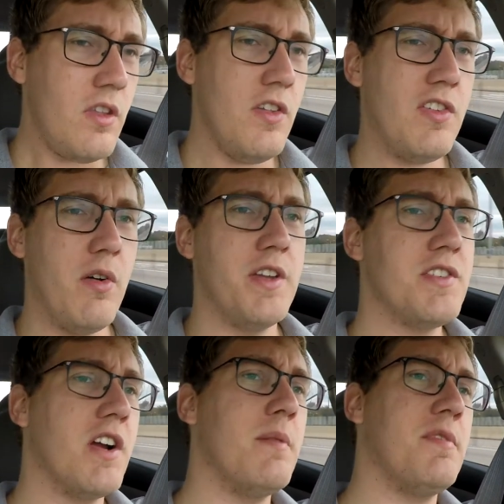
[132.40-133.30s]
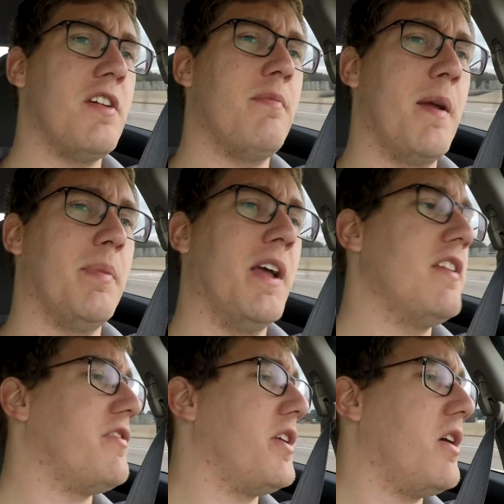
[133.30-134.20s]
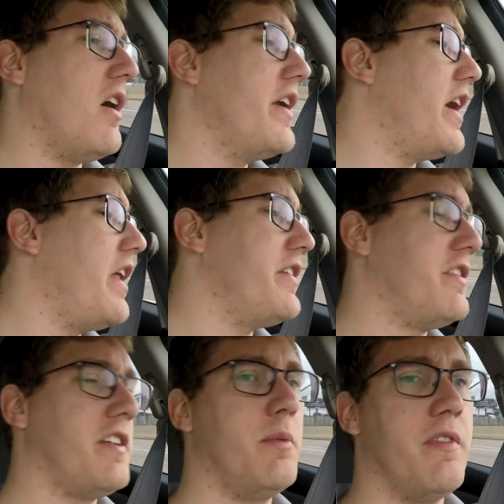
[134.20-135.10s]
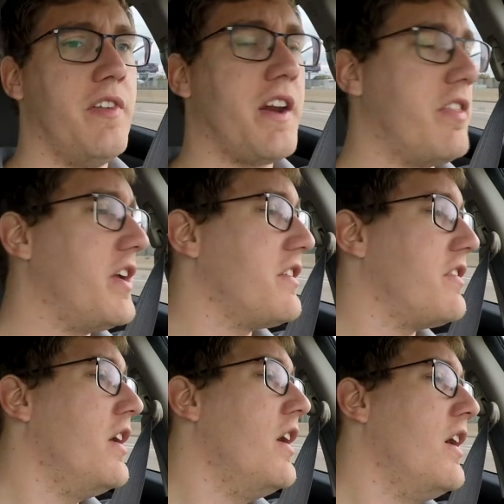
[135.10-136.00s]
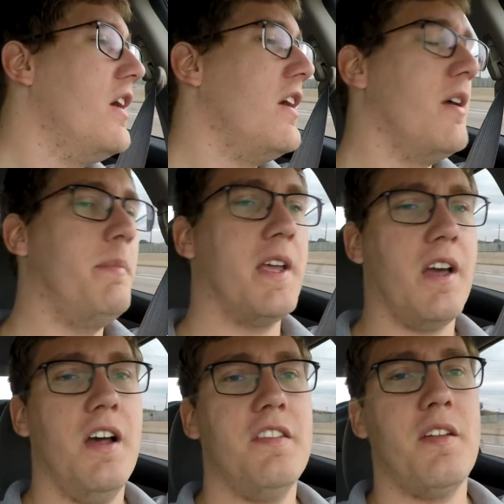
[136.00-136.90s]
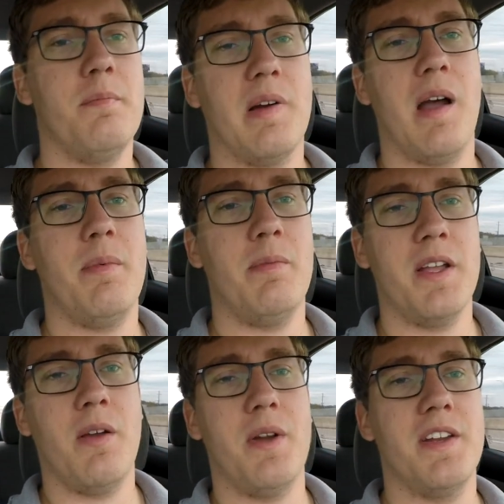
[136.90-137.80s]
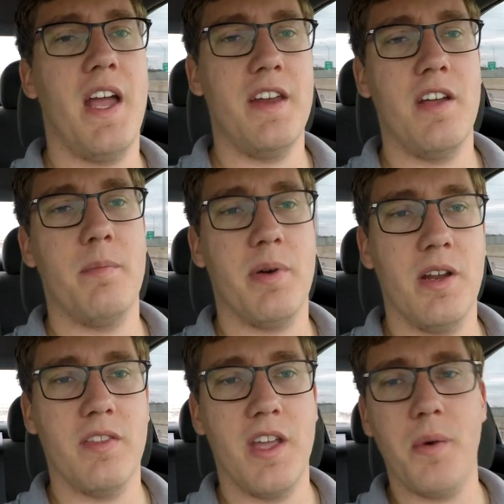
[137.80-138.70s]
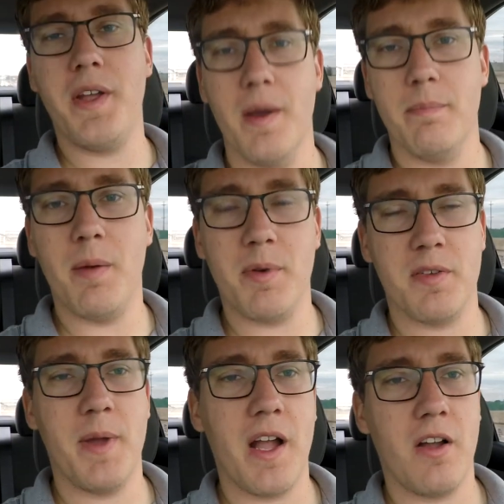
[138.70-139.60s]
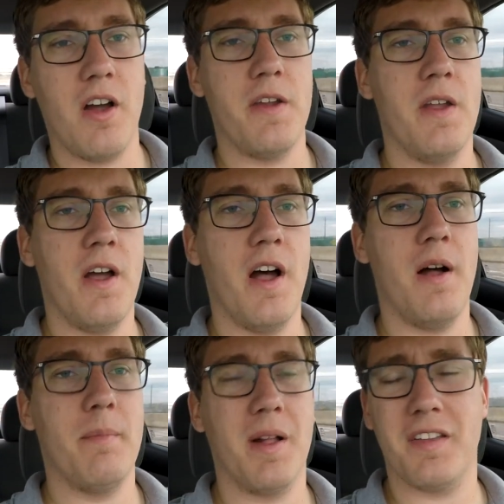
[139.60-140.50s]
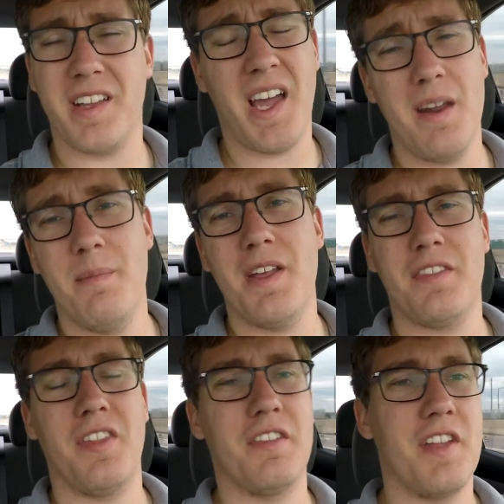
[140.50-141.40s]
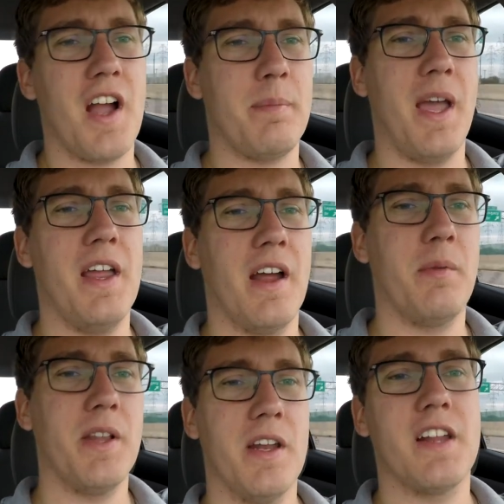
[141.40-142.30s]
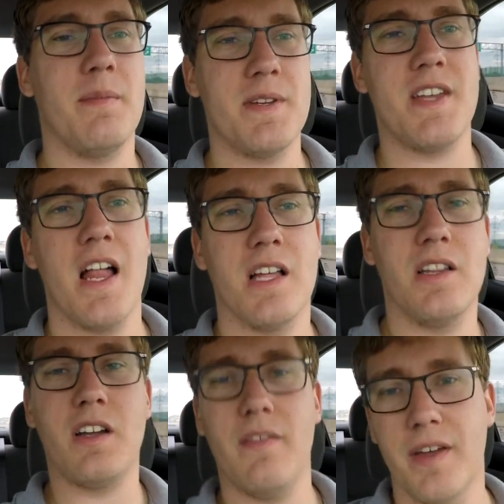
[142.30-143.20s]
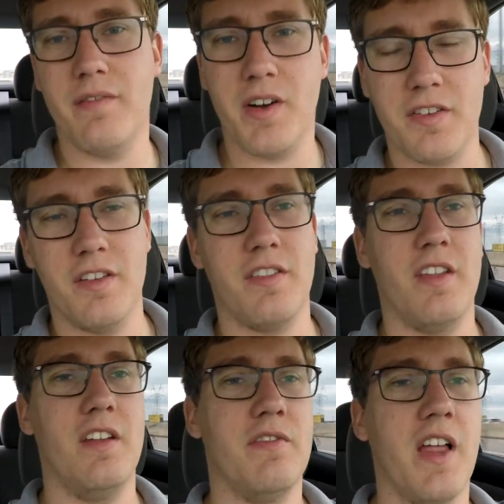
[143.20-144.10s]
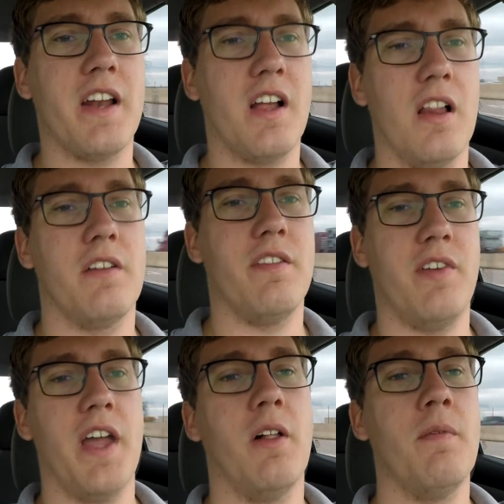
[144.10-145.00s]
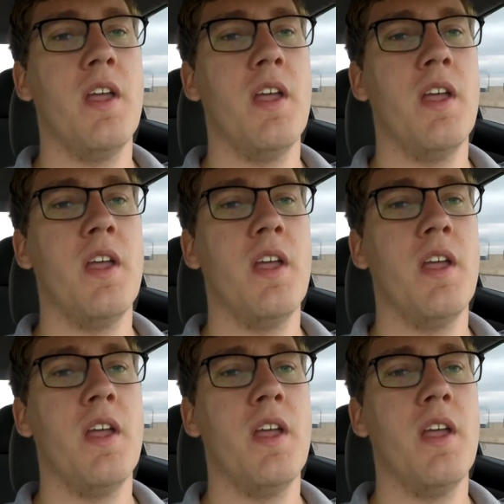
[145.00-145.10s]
So in terms of my plans for the car and how this is going to affect things, because I'm probably going to end up putting the OEM bumpers back on, because I kind of miss the stock paint. I really like the metallic look of it versus the flat color of the vinyl.